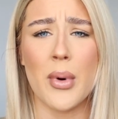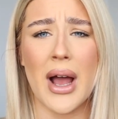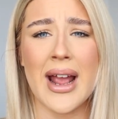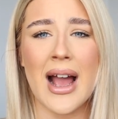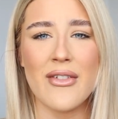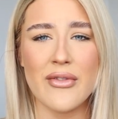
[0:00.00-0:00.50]
but
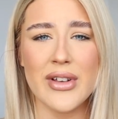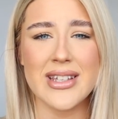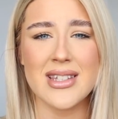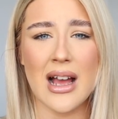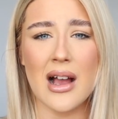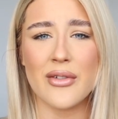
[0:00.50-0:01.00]
I haven't really
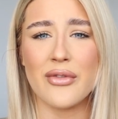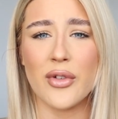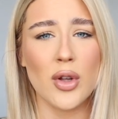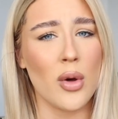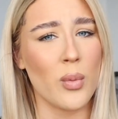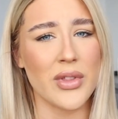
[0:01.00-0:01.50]
started
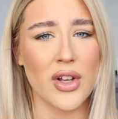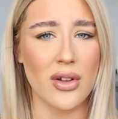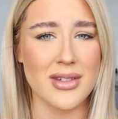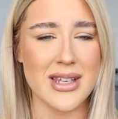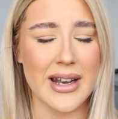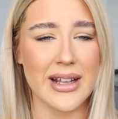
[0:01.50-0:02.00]
full on with the
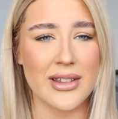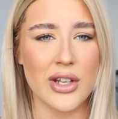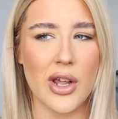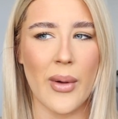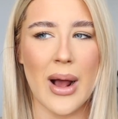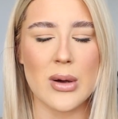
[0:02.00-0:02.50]
content in the
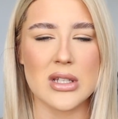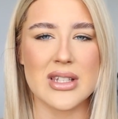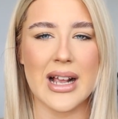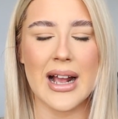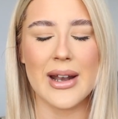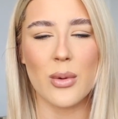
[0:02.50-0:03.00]
new house
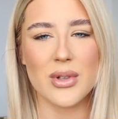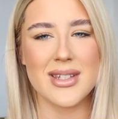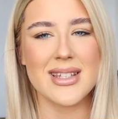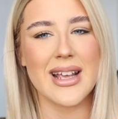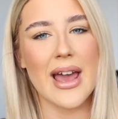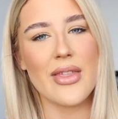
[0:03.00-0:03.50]
because I kind of
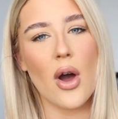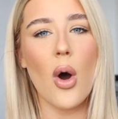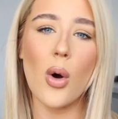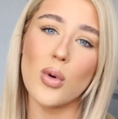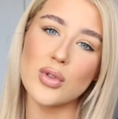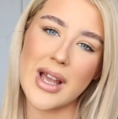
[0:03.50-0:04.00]
wanted to get the
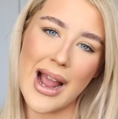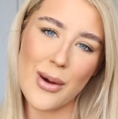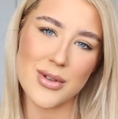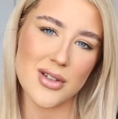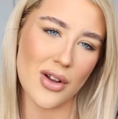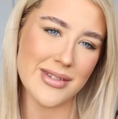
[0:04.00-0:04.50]
old
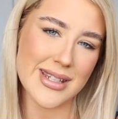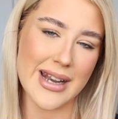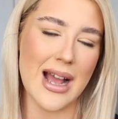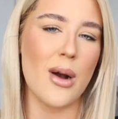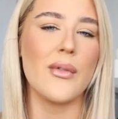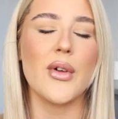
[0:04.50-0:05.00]
house
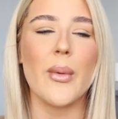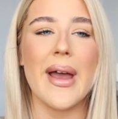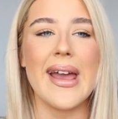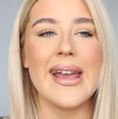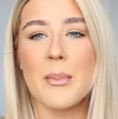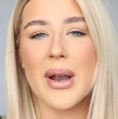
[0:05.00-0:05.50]
content out of the way.